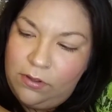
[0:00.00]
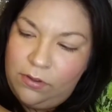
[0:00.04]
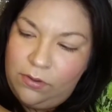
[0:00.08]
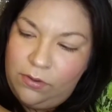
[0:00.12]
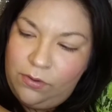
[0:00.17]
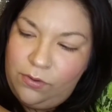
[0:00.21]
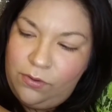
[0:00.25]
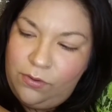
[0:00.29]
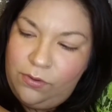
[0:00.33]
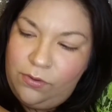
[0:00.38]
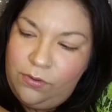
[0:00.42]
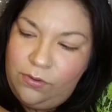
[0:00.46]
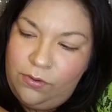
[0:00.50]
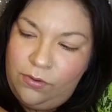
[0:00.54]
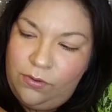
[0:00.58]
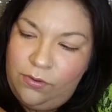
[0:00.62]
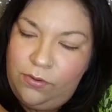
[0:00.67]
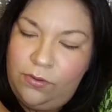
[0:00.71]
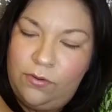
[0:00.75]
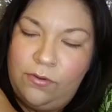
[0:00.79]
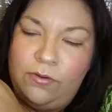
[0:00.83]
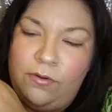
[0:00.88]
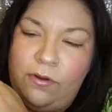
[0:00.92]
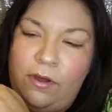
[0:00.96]

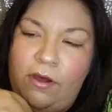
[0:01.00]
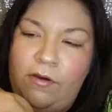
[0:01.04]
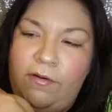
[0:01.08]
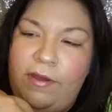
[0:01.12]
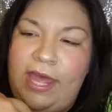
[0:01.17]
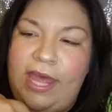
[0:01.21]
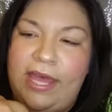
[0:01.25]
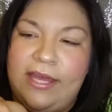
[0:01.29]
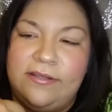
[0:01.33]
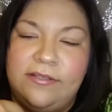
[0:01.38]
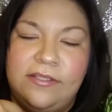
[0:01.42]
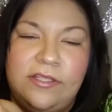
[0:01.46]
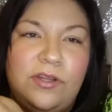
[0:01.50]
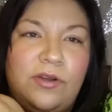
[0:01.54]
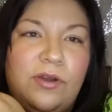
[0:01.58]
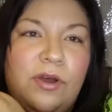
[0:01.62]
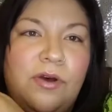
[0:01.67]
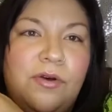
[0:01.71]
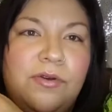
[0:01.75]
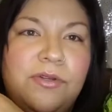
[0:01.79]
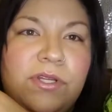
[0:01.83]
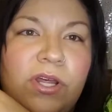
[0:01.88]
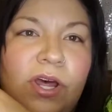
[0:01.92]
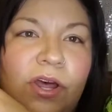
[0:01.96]
Ooh, okay, so it
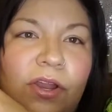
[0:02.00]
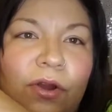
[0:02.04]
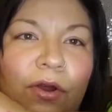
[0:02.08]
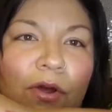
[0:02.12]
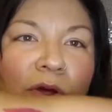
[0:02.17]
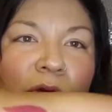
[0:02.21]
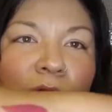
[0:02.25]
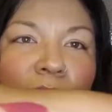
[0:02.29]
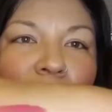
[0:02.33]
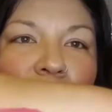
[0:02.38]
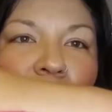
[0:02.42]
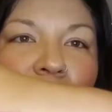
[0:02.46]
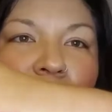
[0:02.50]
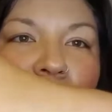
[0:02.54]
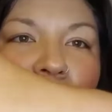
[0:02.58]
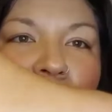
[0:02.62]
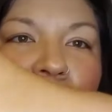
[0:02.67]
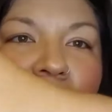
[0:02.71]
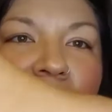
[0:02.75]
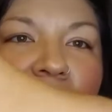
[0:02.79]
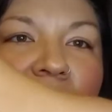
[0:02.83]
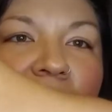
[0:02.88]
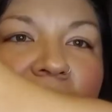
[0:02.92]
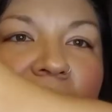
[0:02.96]
goes on
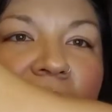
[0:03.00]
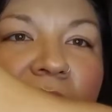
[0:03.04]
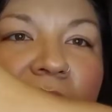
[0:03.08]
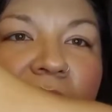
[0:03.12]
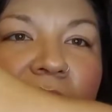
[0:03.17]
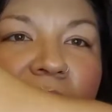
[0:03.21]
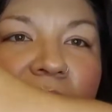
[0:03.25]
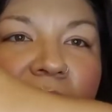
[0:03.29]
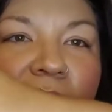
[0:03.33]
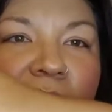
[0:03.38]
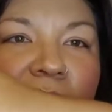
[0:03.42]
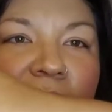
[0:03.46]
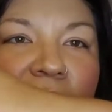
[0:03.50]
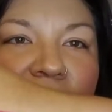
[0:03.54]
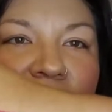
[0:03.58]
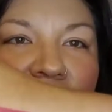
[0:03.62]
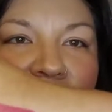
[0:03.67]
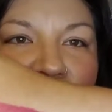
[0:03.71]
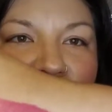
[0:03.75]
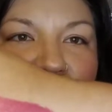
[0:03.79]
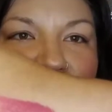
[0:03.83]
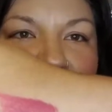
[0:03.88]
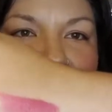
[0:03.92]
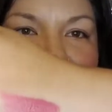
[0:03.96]
really good.
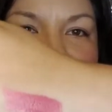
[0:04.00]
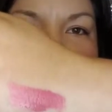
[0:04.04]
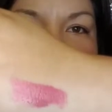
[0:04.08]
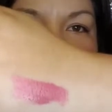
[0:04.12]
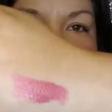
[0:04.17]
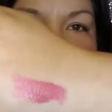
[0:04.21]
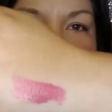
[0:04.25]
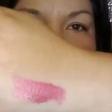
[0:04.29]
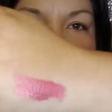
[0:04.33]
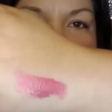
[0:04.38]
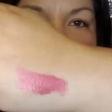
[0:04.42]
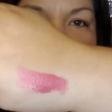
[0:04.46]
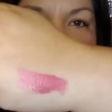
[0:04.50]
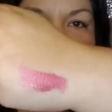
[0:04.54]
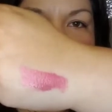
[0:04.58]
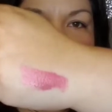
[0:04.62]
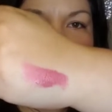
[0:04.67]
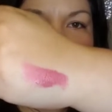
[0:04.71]
There does have a shimmer